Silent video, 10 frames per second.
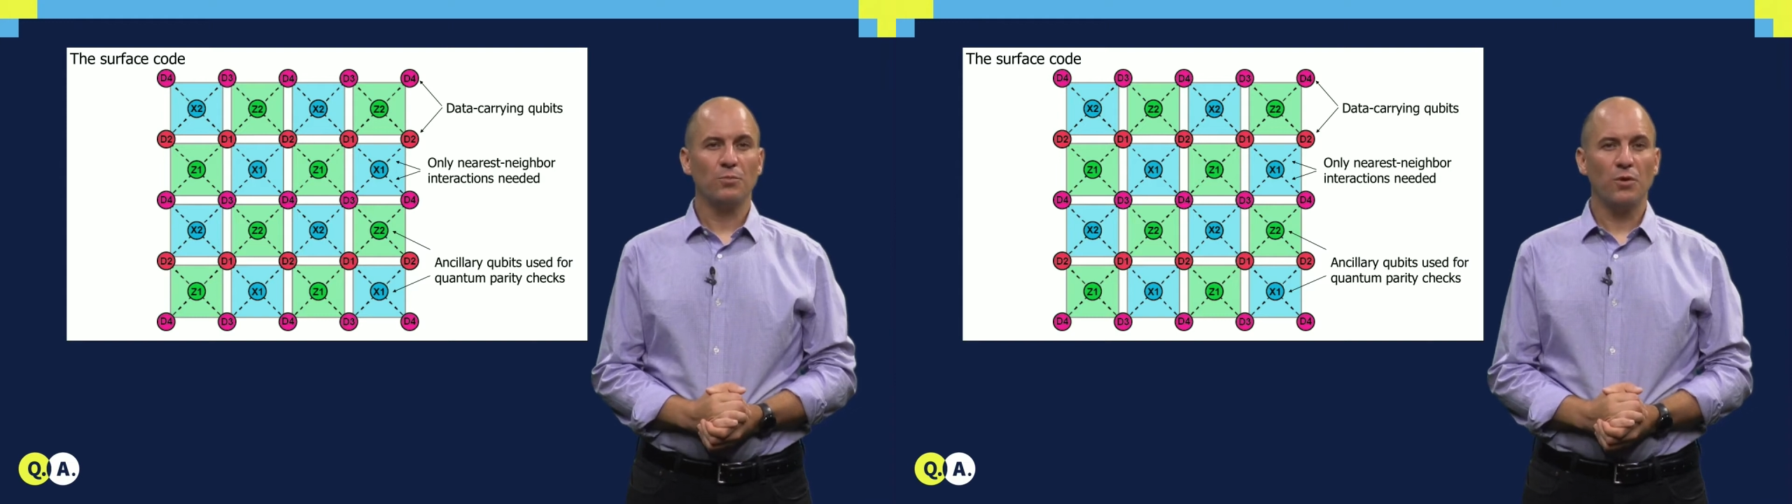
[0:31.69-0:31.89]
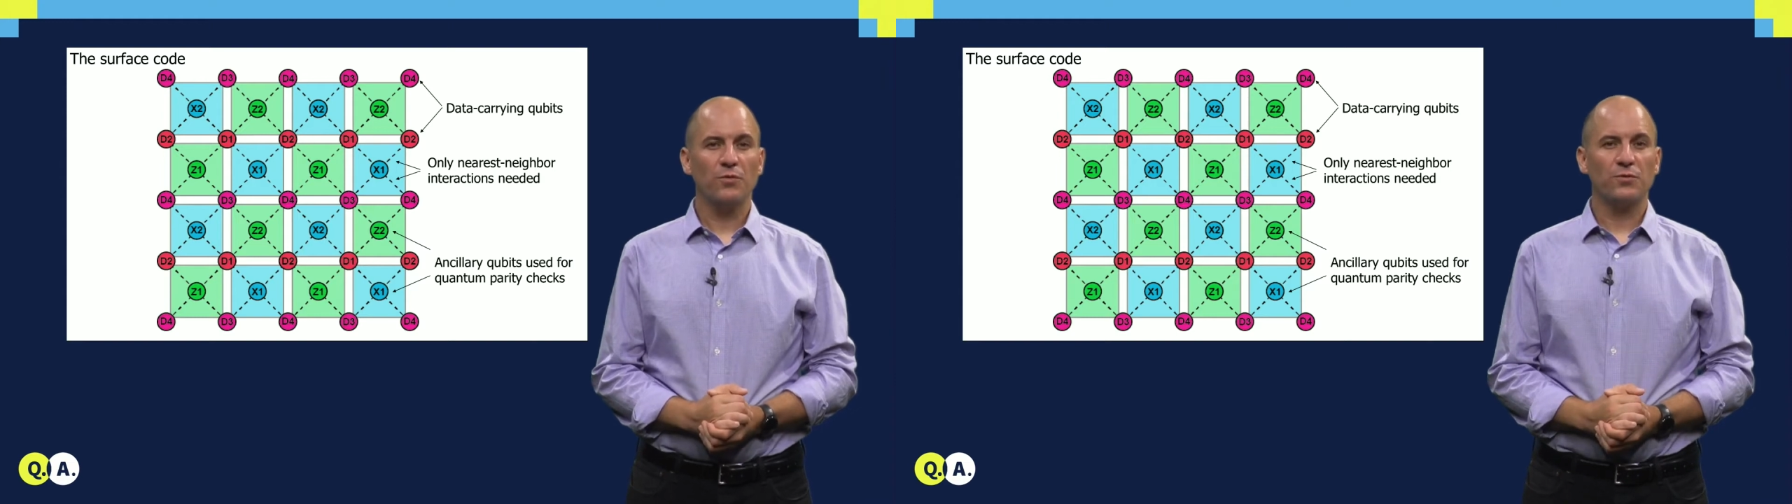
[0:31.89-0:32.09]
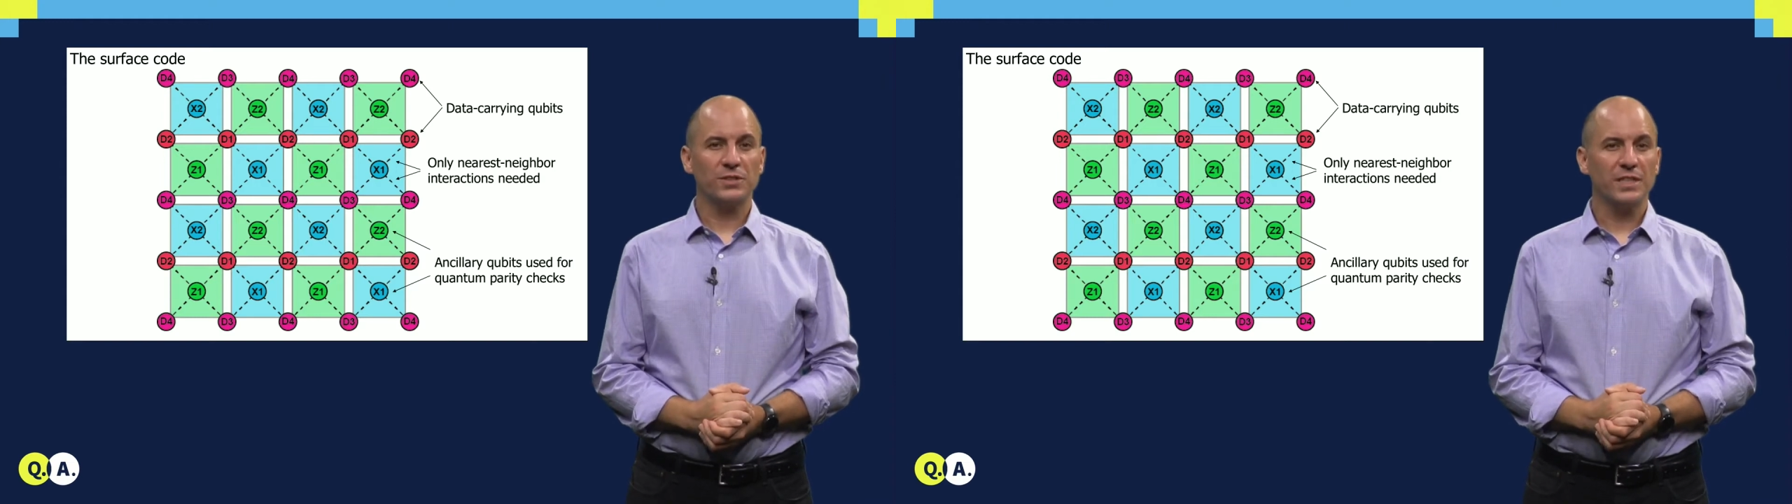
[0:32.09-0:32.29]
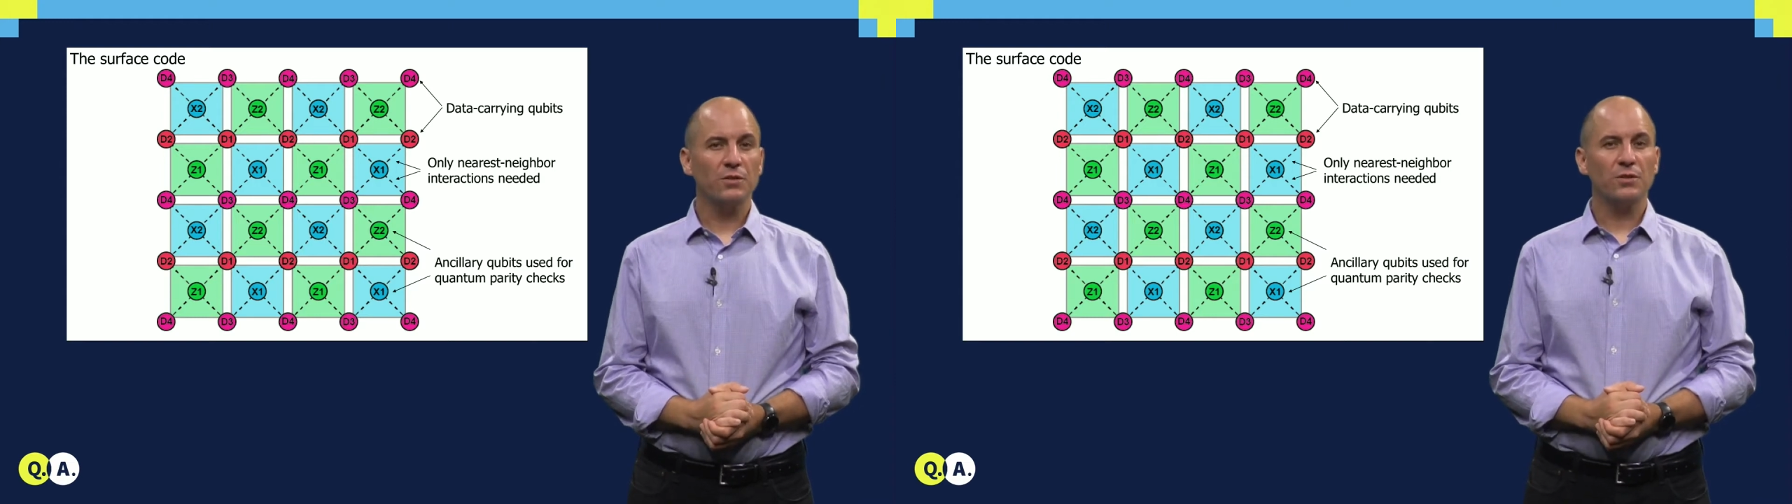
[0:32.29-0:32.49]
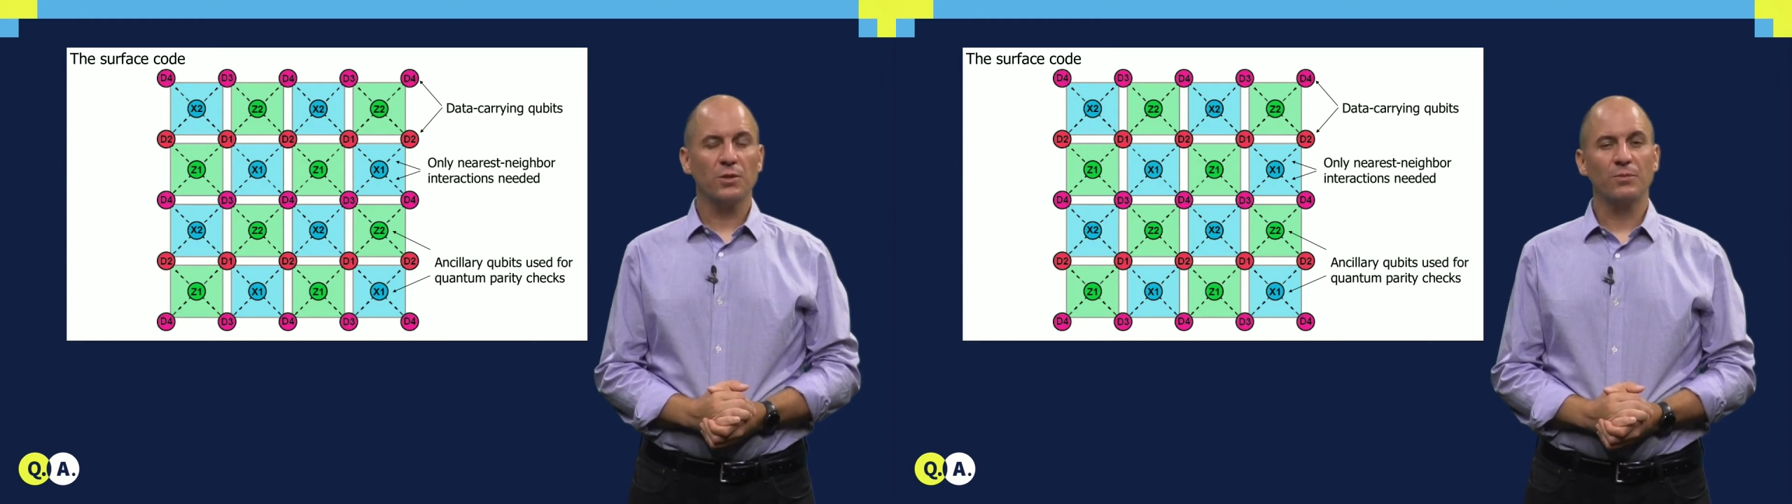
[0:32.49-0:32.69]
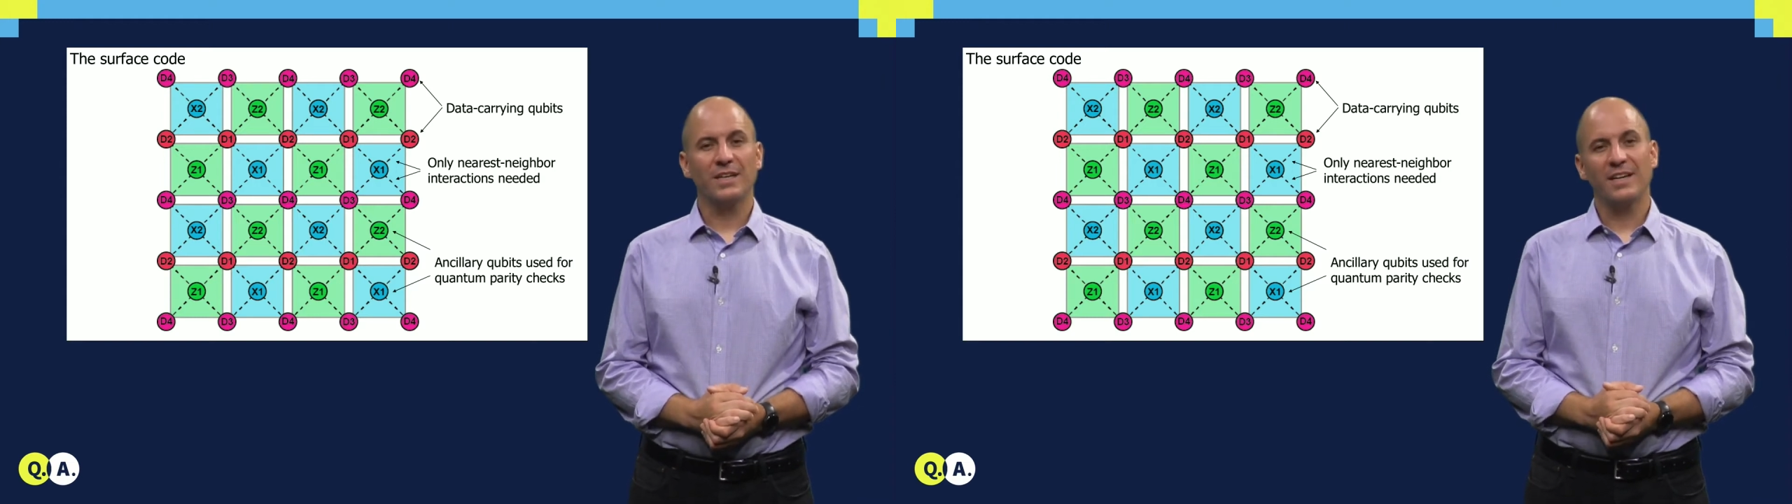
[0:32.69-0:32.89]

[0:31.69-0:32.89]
both for single qubit